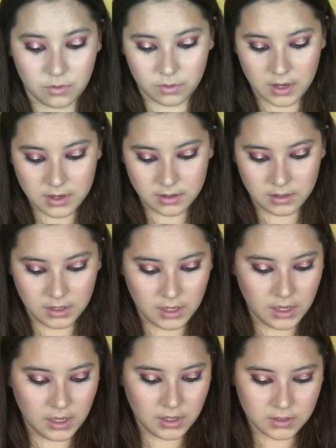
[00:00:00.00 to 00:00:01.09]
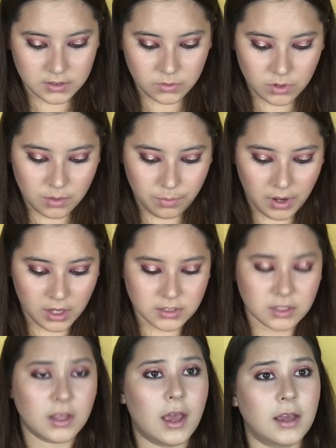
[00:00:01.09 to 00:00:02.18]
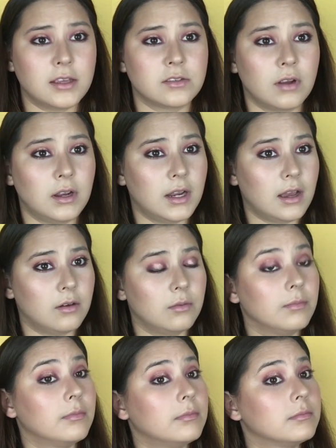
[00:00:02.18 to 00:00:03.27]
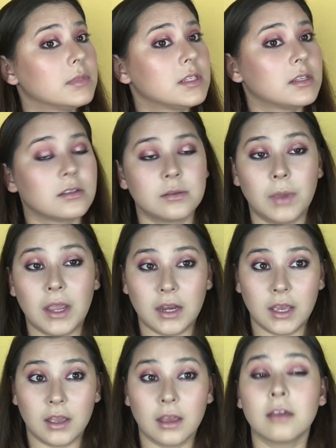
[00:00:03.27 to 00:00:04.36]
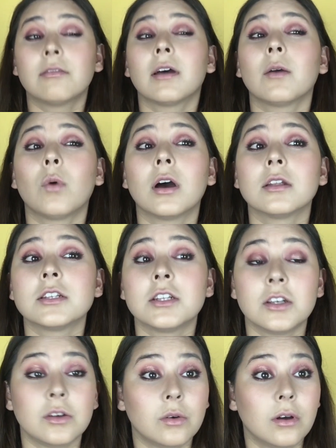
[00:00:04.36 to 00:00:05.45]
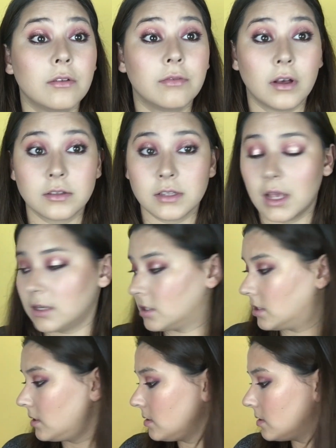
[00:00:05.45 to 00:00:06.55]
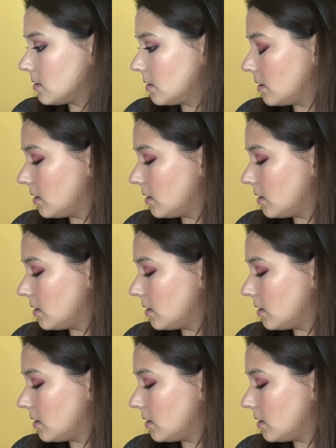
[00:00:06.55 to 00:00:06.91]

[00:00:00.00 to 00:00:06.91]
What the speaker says: Okay, so we're going to pause on the eyes right now. Still debating if I want to do false lashes.